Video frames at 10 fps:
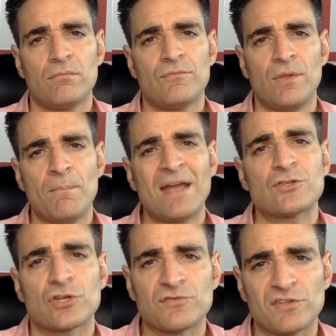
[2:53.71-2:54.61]

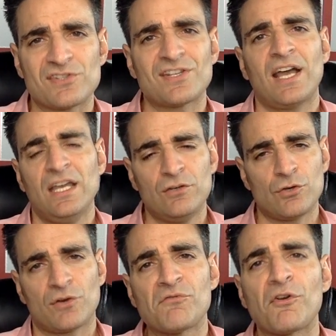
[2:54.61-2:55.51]
metrics for the site,
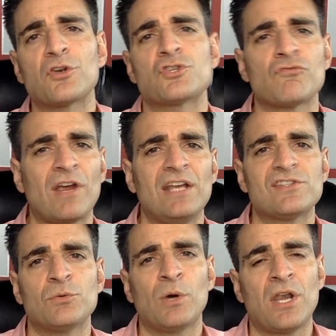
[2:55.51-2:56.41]
your conversion rates
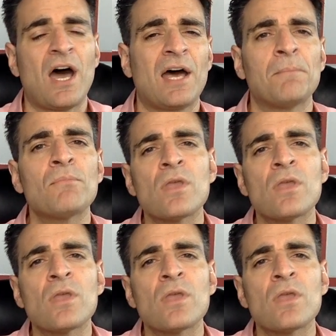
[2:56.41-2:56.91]
and whatnot?